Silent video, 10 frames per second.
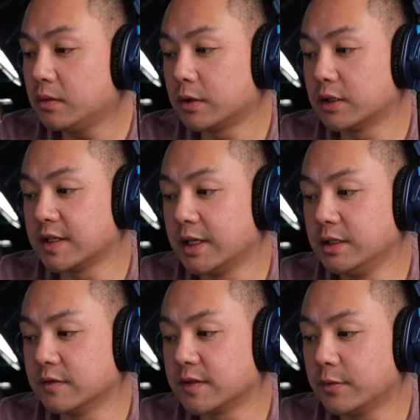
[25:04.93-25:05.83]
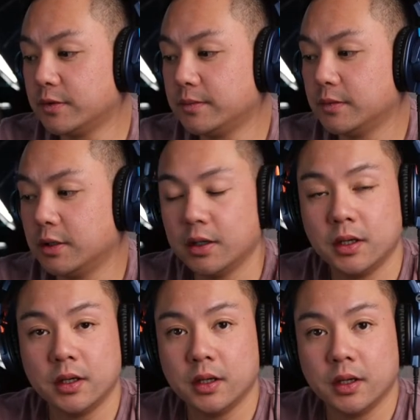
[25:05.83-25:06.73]
where it's unusable.
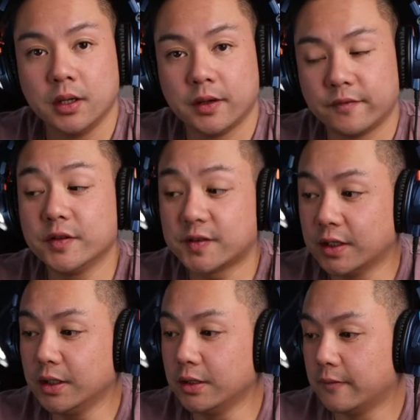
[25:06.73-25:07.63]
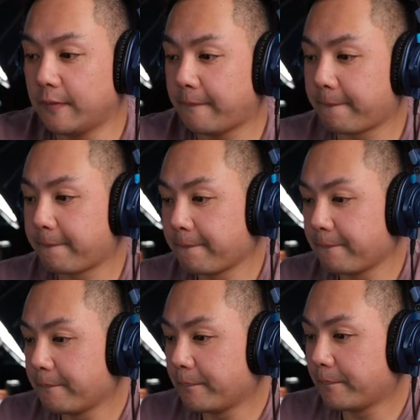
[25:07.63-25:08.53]
It feels good.
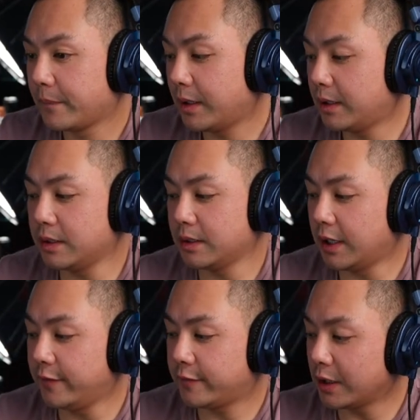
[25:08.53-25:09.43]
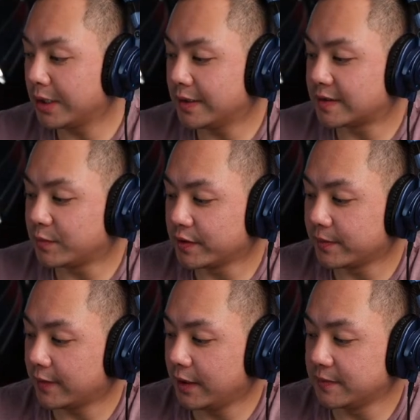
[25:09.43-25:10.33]
And uh, I've carried this multiple
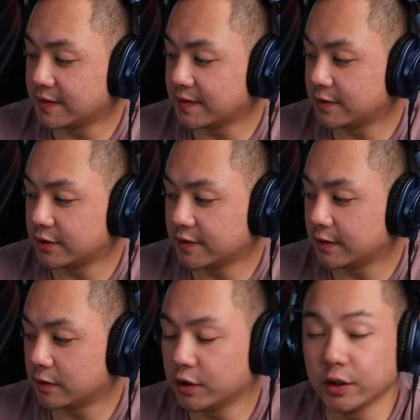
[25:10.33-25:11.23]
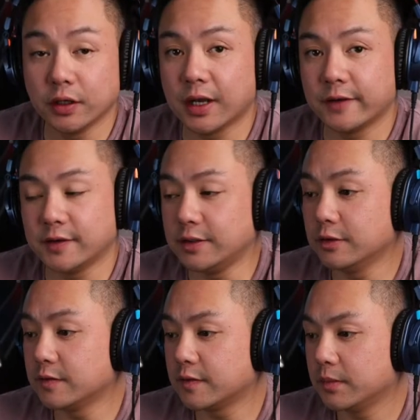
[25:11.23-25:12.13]
times. This is just a good knife to
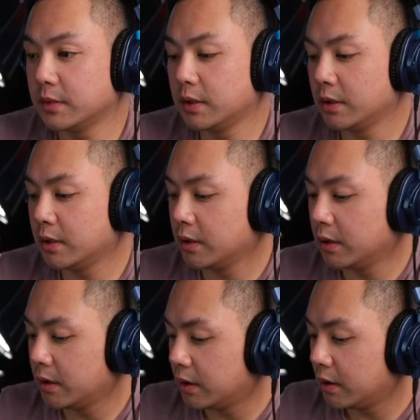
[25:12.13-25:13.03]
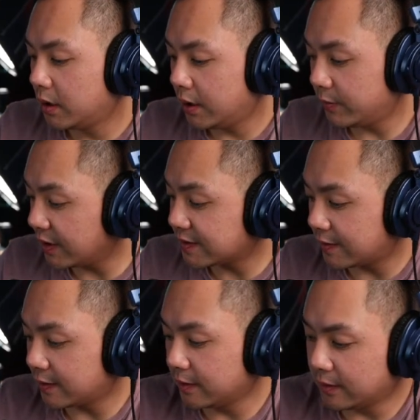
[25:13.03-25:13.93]
use. And because
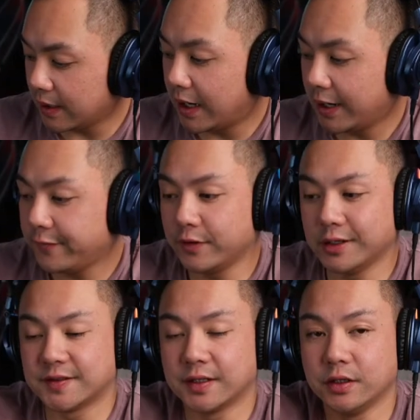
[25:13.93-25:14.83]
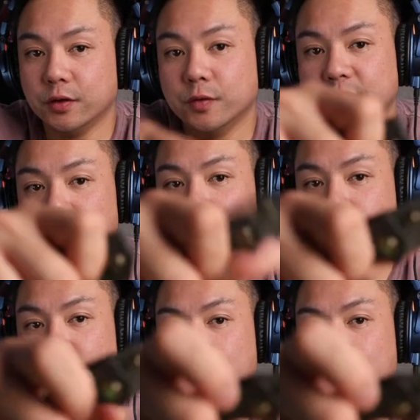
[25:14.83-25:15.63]
the, the Hyphen is the newest one